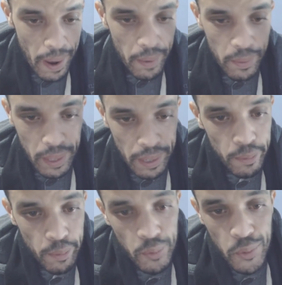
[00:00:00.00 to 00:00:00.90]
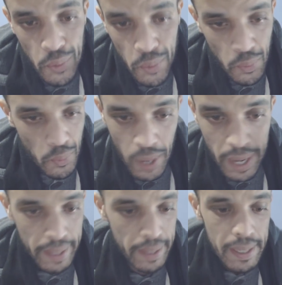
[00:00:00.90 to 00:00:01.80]
I don't know
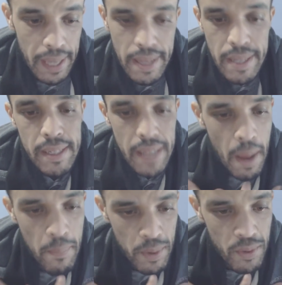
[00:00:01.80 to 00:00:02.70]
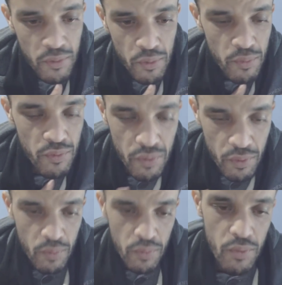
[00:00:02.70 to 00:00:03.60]
why it is happened
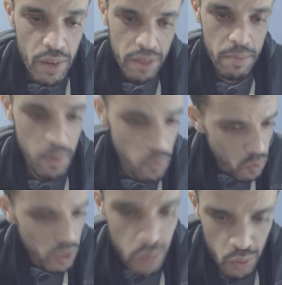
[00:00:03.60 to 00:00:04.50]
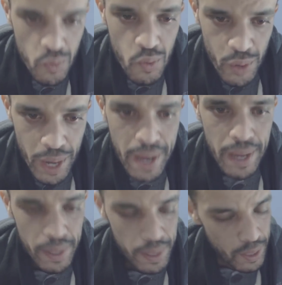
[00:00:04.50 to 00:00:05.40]
with me, what going
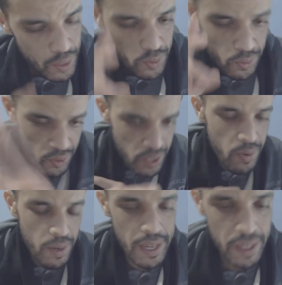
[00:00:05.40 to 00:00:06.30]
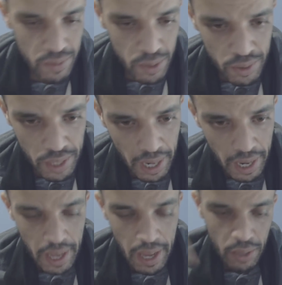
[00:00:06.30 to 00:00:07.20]
on. So see you in next video,
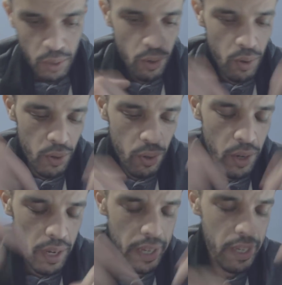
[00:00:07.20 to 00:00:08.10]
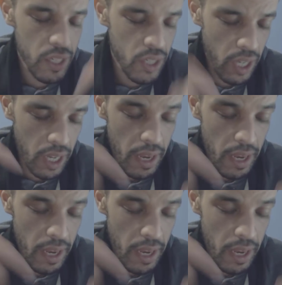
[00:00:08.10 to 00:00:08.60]
inshallah, and go in